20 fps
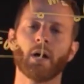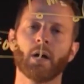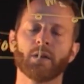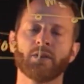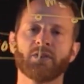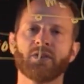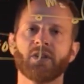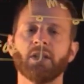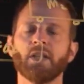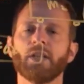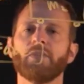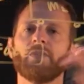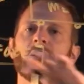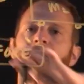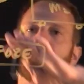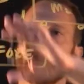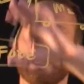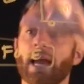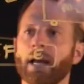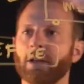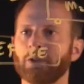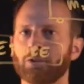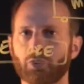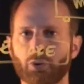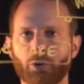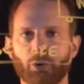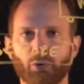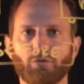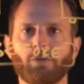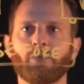significant
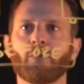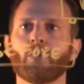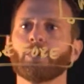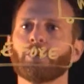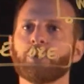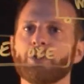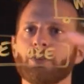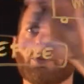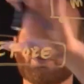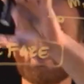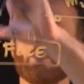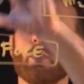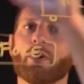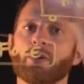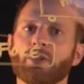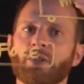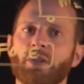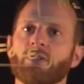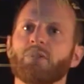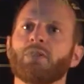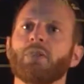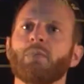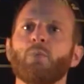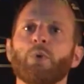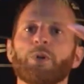external forces to our system,